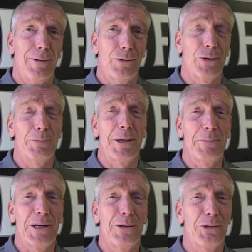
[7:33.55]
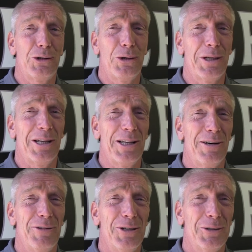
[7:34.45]
Sometimes I don't show you the
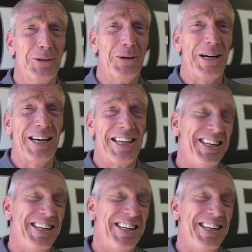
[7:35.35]
love, though, do I?